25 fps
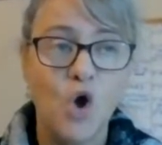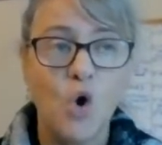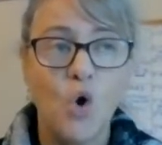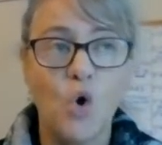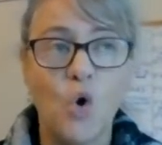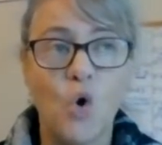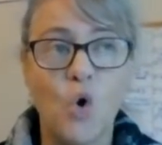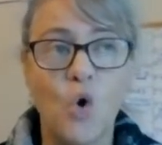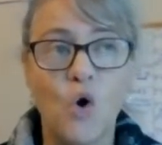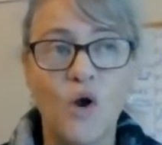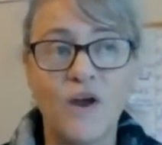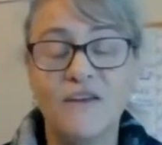
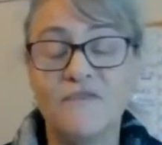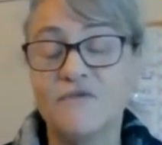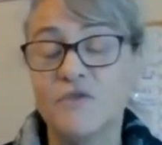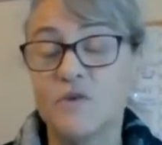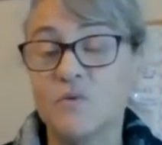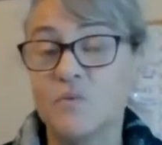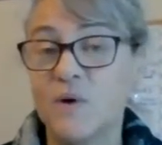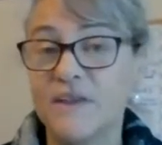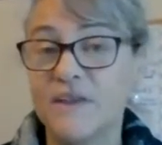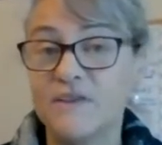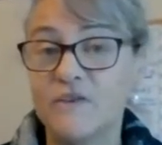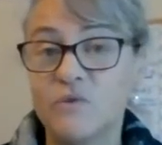or if the
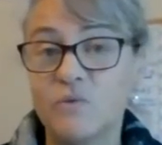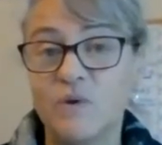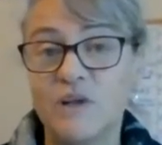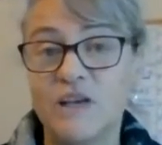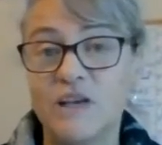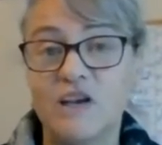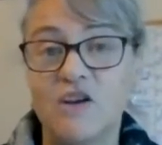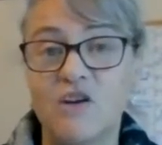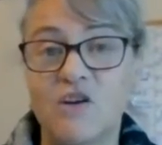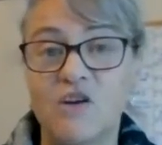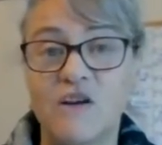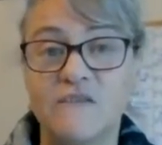weather's
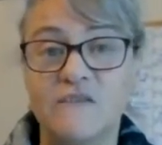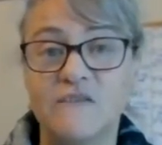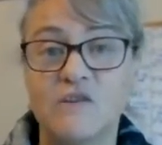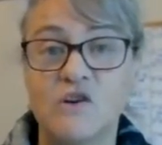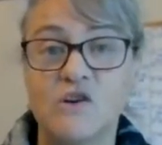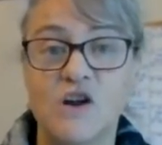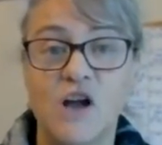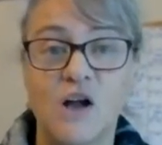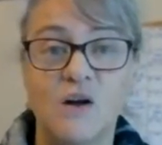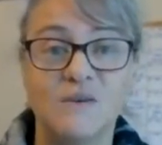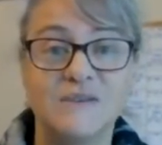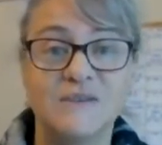really nice,
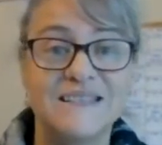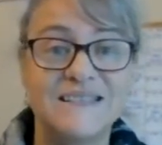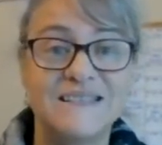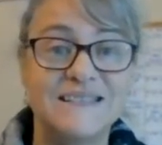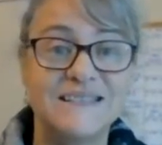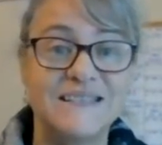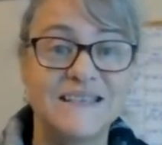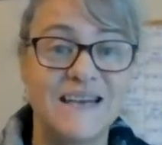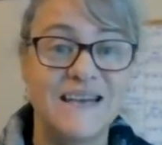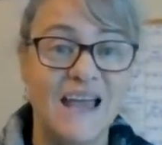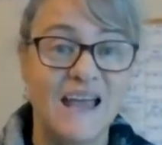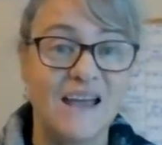I'll go and
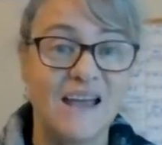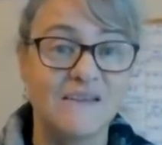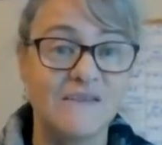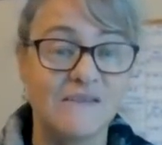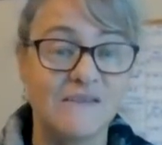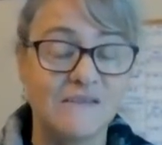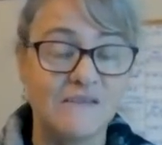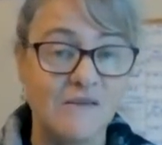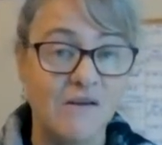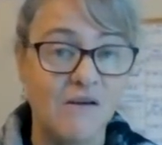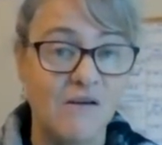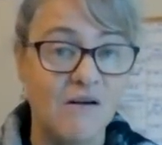sit
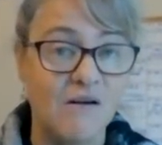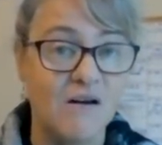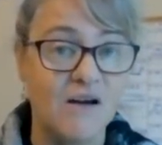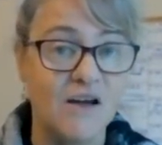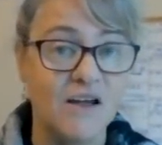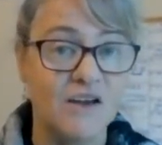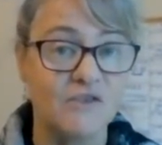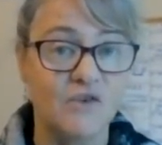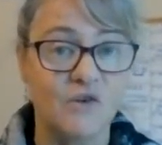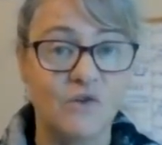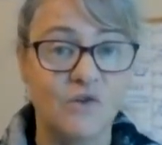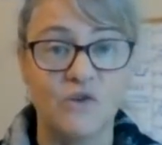
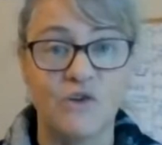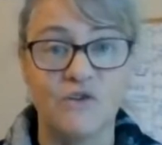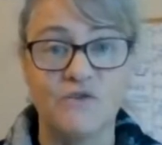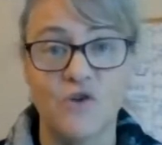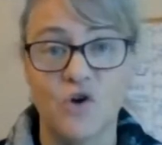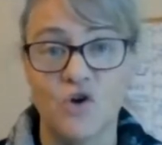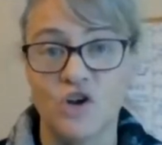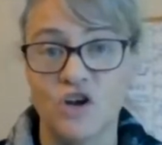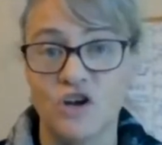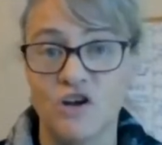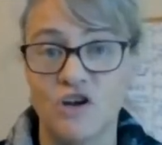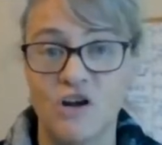outside because I've
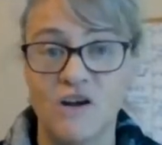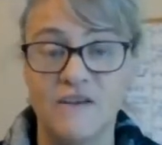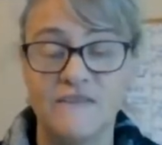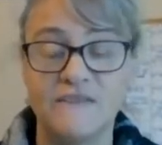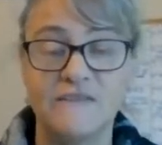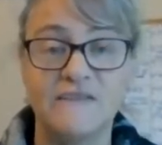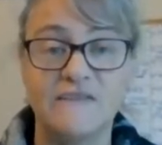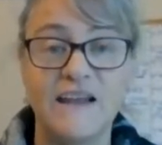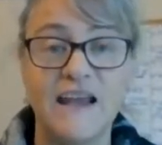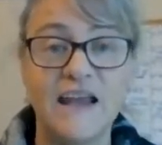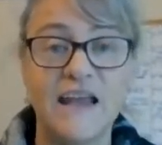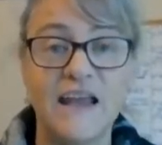got a nice
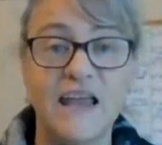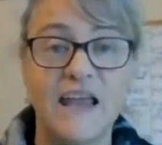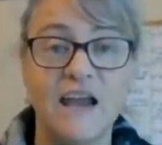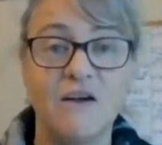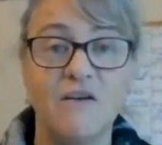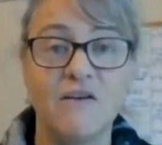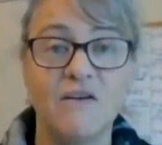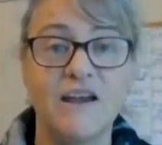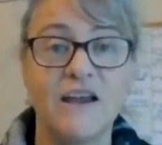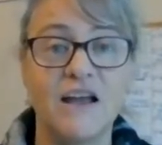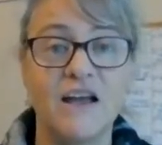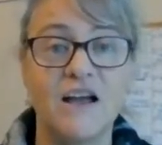deck
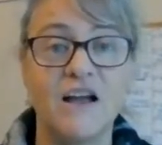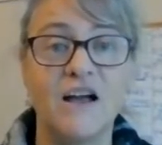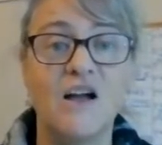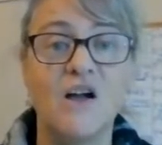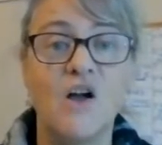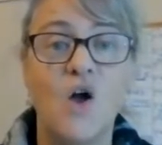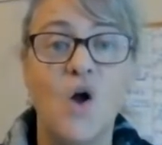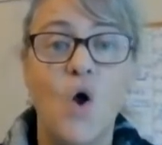area,